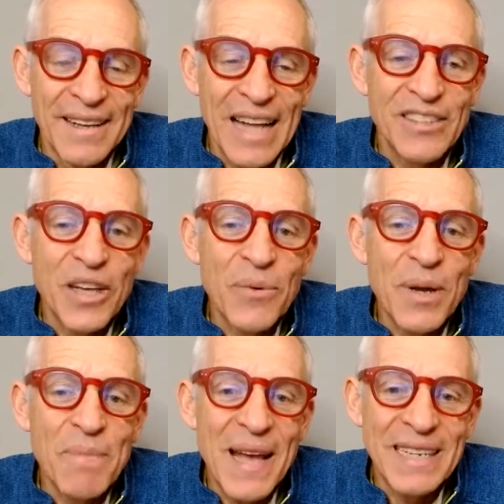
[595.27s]
And so
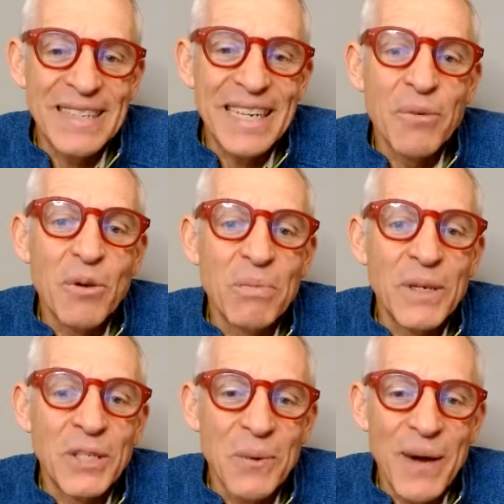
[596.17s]
we basically will
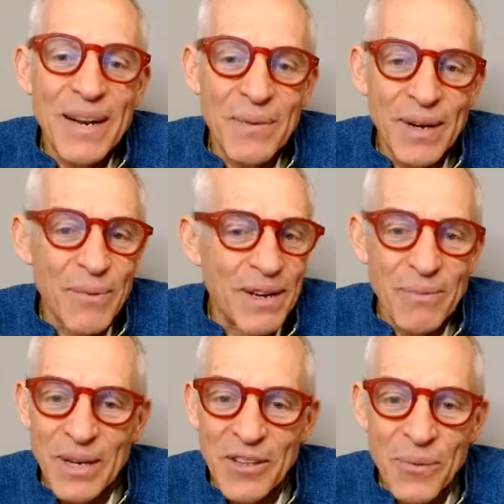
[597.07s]
we're
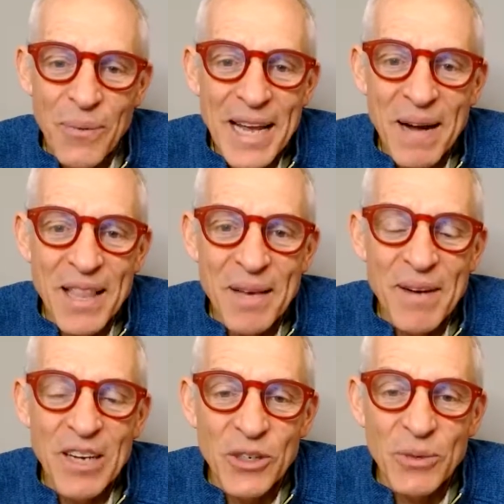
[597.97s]
swayed by the
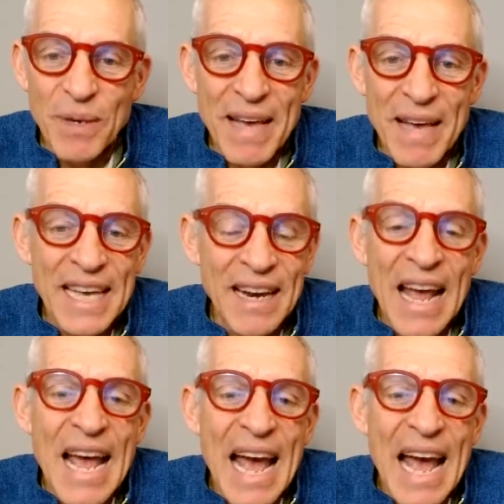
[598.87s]
emotion and we make it.